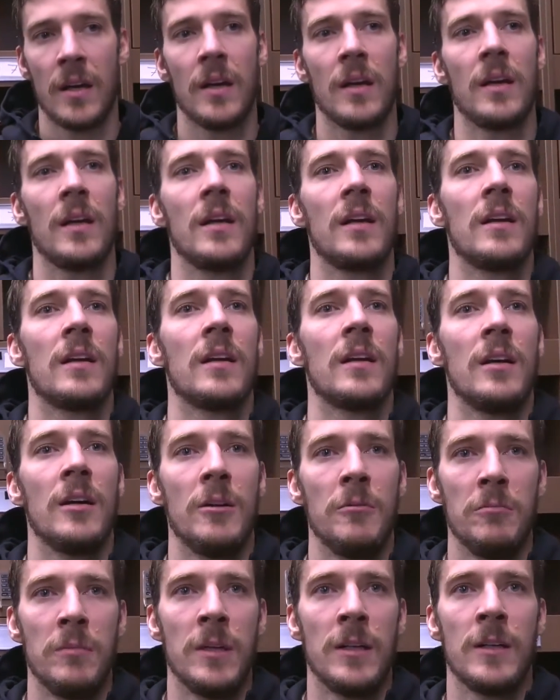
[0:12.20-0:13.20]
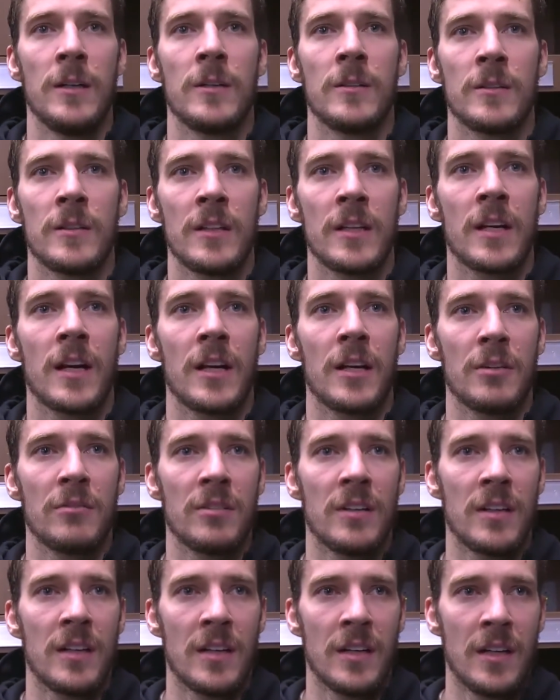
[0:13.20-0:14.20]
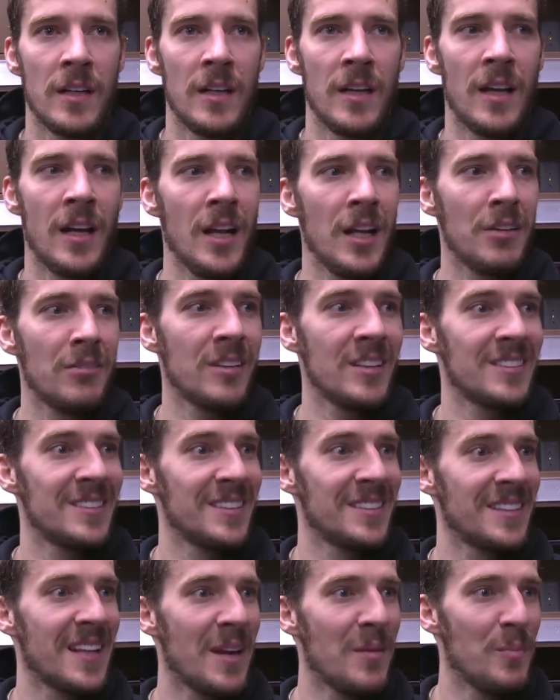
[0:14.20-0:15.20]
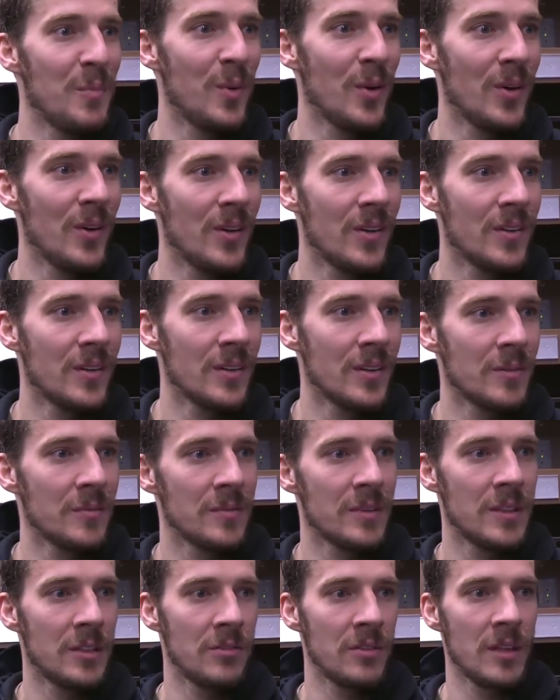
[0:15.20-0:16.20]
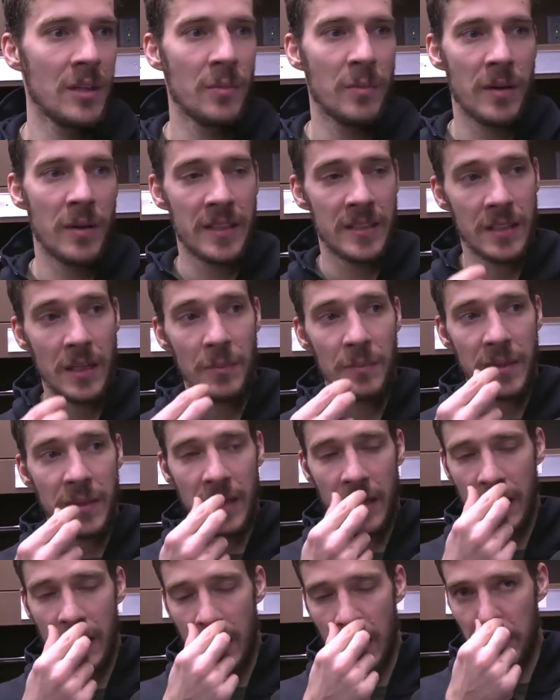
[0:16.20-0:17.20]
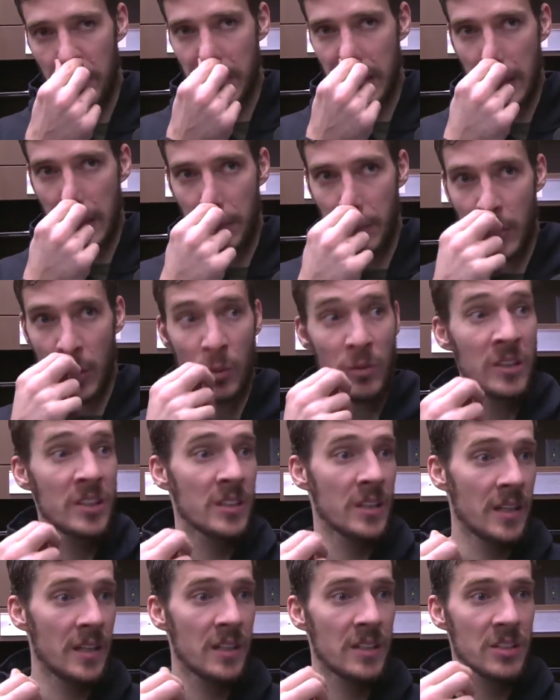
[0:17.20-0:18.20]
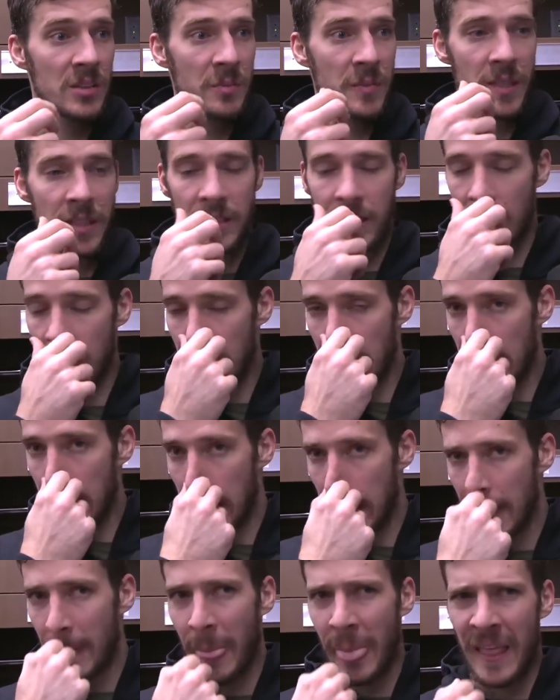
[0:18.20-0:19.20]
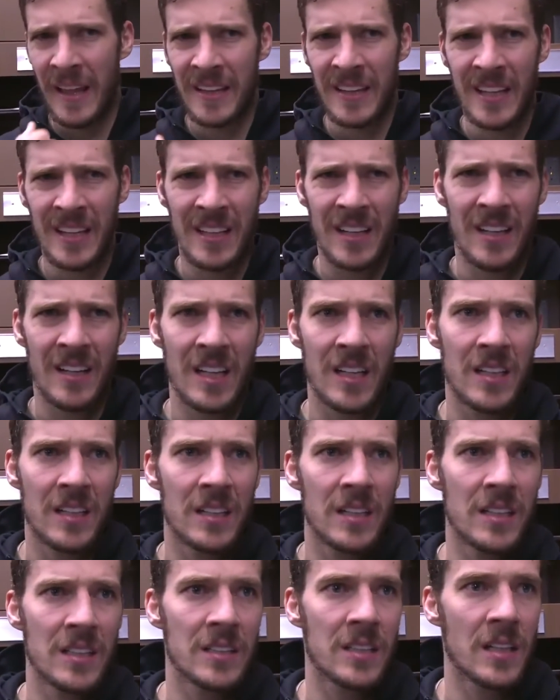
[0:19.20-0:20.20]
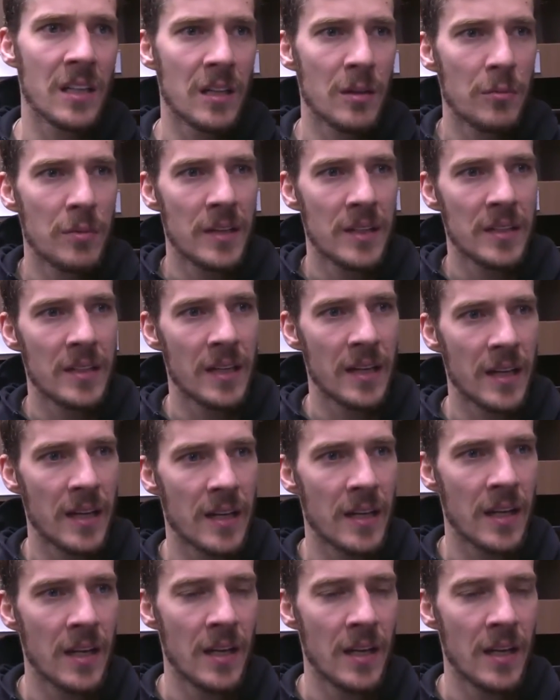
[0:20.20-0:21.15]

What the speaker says: in. They kind of elevates the tempo. They really plays up tempo with Smith, and that kind of hurt us a little bit. They get